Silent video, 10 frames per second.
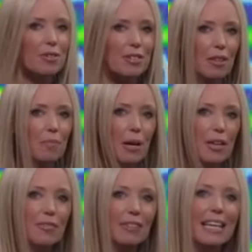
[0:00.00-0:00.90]
across southern
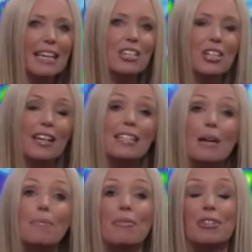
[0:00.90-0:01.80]
parts of Lincolnshire and
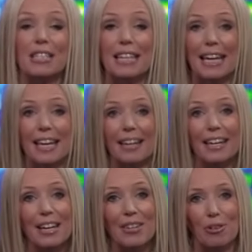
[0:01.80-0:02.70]
temperatures here
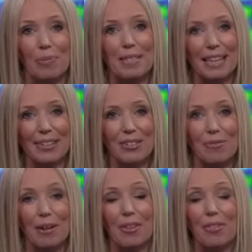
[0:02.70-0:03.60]
dropping down
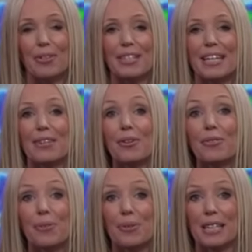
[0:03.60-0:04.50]
to around 13 or
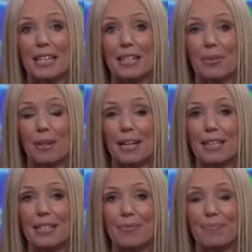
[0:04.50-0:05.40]
14
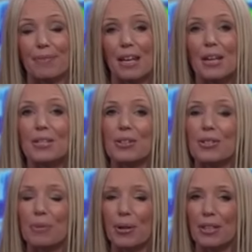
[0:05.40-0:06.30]
degrees. So
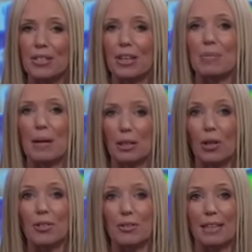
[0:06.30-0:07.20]
tomorrow there's going to be a
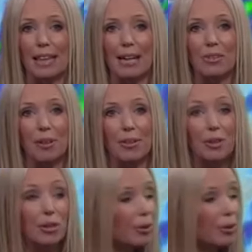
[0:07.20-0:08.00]
lot of cloud around. There